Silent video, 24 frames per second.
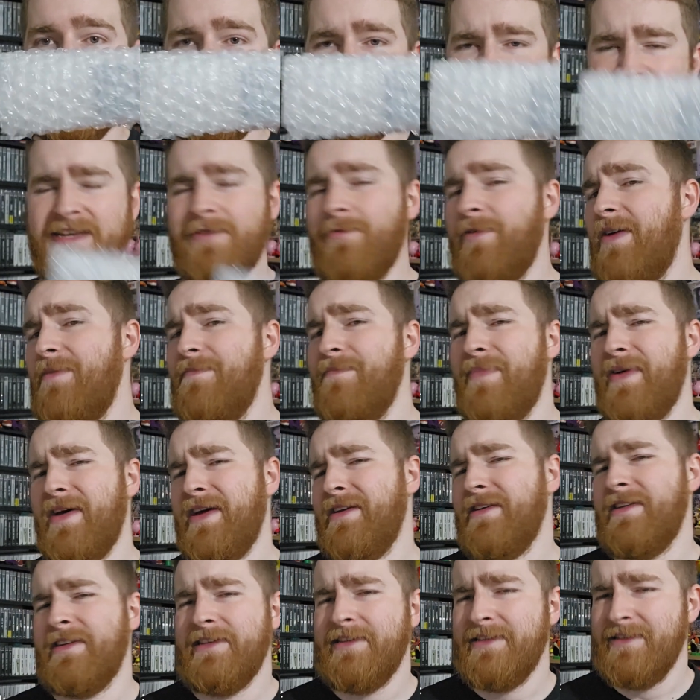I say went
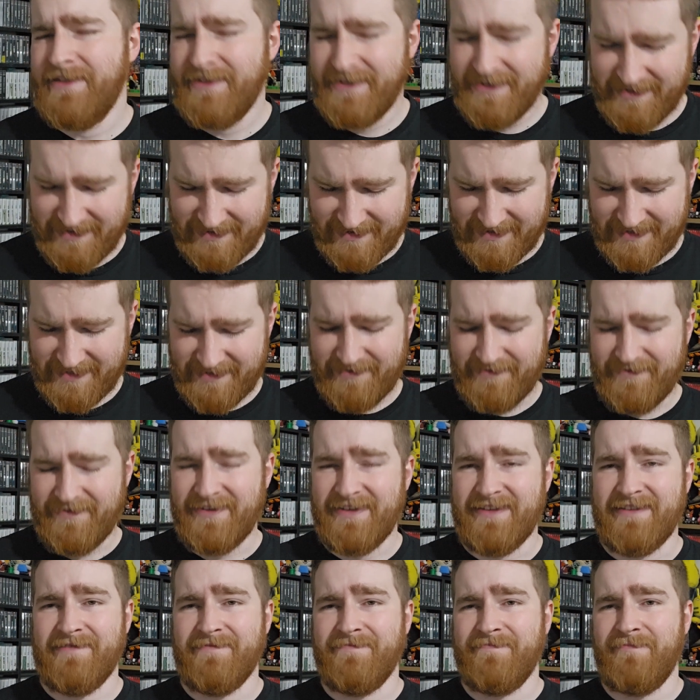back, it's not
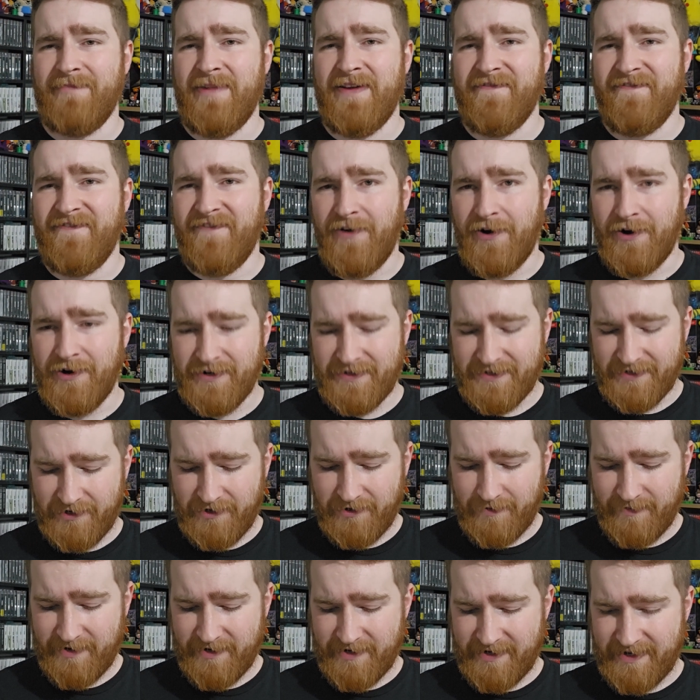like I went far at
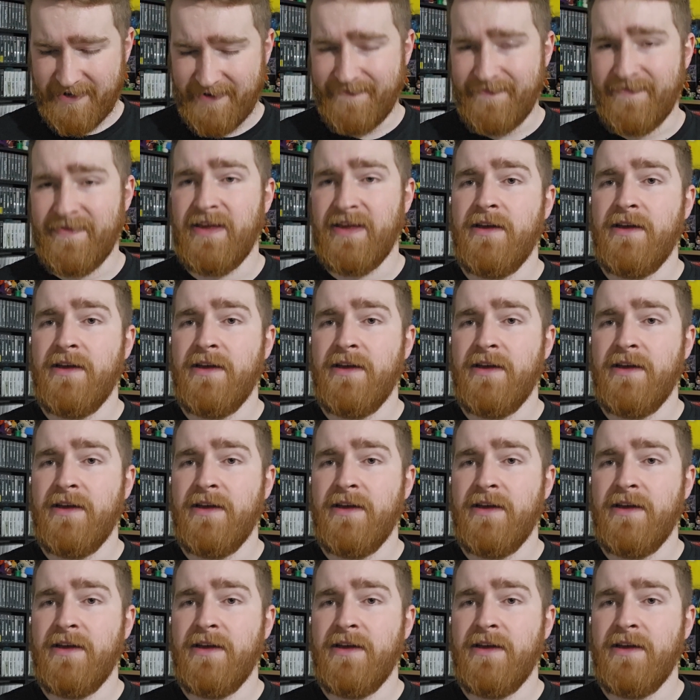all, but